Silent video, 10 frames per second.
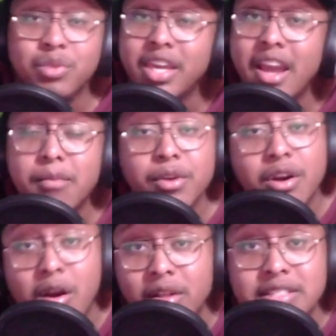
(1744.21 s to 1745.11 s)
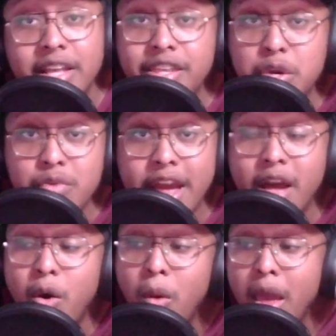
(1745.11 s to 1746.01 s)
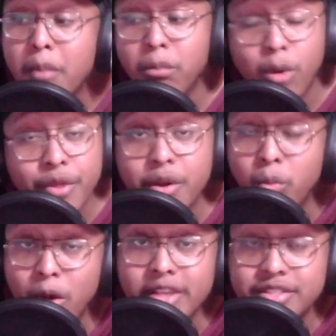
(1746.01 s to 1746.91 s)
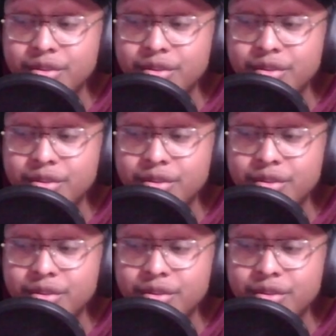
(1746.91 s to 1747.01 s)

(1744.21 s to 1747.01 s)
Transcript: When Kamren Curl is letting you down more than once,